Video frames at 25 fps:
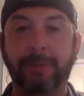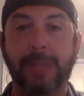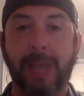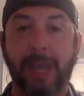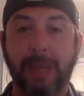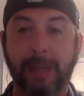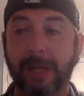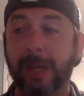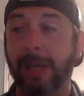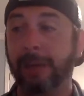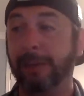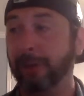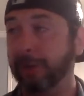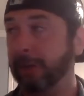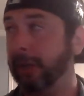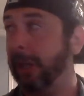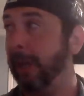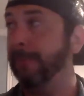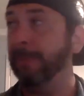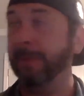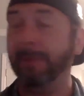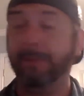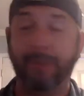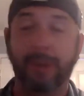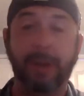that. Now, there can
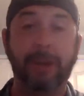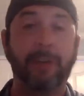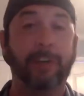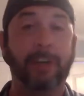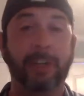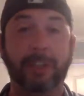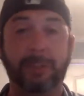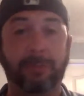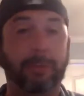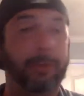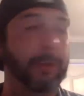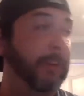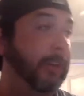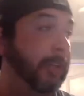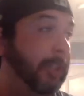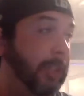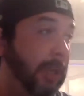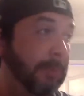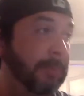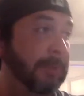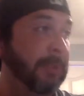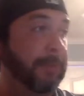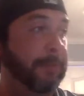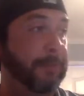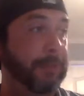be variance where it
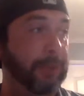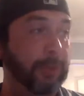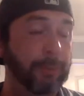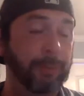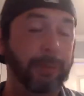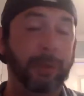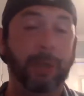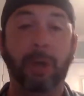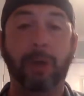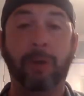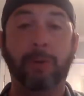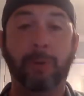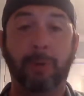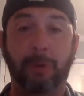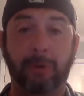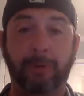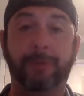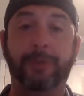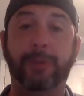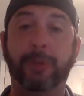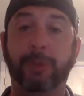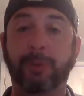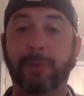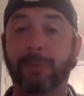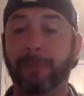comes a few below or a
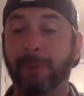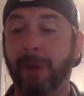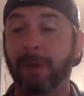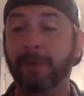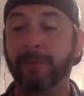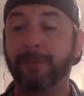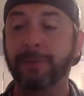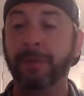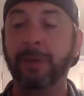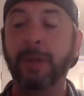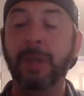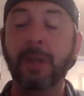few above,